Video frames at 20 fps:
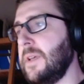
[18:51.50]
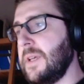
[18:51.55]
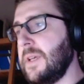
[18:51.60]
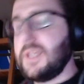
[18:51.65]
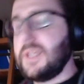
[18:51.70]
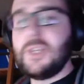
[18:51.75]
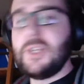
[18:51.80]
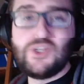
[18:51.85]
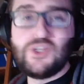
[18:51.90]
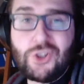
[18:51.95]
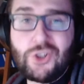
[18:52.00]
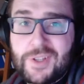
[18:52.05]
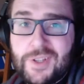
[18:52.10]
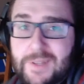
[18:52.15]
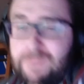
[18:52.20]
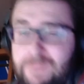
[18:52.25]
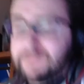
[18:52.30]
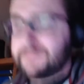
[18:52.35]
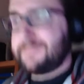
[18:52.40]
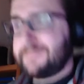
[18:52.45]
Good.
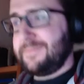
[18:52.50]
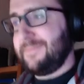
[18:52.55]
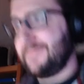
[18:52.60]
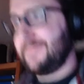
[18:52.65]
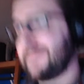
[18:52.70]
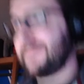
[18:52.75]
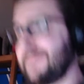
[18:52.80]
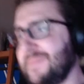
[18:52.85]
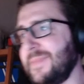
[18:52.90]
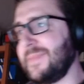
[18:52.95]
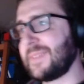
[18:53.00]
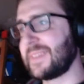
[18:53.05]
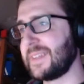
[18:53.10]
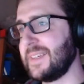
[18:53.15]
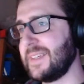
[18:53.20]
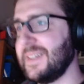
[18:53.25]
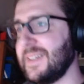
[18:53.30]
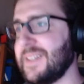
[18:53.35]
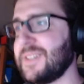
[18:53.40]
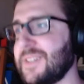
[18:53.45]

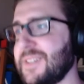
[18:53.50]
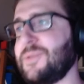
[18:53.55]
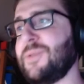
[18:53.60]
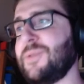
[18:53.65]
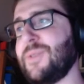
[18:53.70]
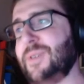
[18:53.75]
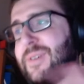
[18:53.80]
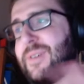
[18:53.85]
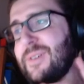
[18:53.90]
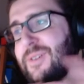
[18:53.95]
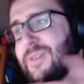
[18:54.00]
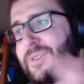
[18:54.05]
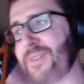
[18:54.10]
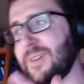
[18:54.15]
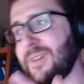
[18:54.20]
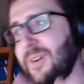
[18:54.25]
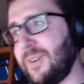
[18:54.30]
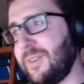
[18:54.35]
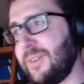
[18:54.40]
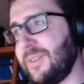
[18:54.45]
So
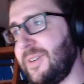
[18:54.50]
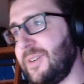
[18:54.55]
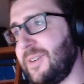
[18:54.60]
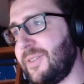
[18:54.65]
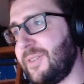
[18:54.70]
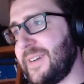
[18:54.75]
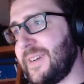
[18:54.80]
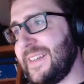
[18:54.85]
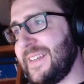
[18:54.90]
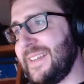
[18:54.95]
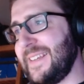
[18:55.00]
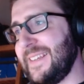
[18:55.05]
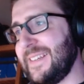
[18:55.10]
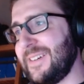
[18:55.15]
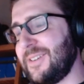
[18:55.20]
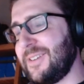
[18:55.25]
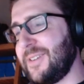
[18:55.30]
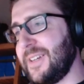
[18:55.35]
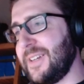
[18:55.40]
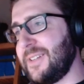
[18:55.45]
already
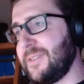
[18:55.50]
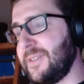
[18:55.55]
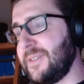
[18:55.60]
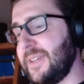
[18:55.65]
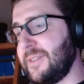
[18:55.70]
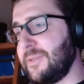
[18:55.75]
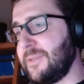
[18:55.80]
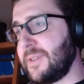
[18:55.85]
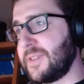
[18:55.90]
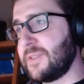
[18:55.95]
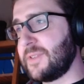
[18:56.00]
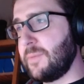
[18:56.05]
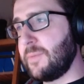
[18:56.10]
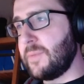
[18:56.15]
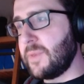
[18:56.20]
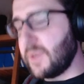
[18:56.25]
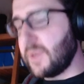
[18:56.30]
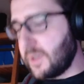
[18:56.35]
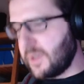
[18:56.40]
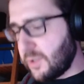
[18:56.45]
doing good.
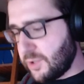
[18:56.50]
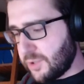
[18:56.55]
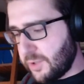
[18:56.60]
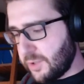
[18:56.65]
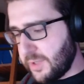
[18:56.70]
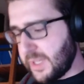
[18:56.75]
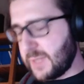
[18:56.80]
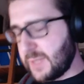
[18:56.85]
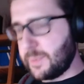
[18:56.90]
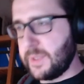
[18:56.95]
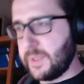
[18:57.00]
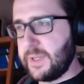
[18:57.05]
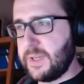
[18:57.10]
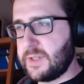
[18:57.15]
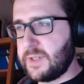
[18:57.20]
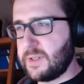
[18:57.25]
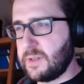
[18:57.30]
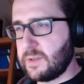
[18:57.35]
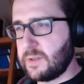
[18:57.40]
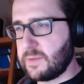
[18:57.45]
So short
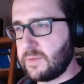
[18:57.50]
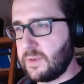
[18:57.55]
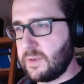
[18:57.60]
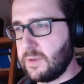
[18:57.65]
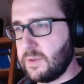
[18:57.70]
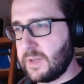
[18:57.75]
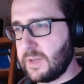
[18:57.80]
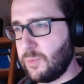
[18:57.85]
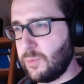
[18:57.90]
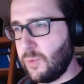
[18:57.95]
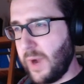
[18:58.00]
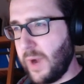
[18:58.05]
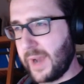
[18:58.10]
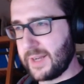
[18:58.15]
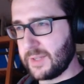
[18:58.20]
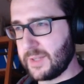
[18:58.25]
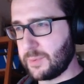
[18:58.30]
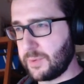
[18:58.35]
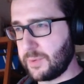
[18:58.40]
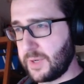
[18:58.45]
explanation on why
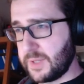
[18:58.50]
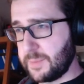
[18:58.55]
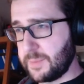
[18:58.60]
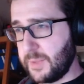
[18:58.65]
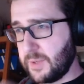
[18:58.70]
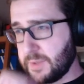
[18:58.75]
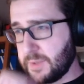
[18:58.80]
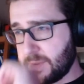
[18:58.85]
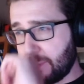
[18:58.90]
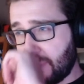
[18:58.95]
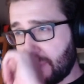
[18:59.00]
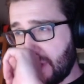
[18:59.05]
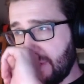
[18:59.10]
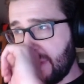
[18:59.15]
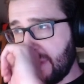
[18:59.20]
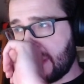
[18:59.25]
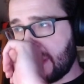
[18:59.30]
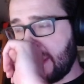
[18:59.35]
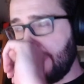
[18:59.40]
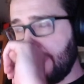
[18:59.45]
this works, because
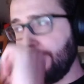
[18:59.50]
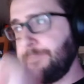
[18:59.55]
previously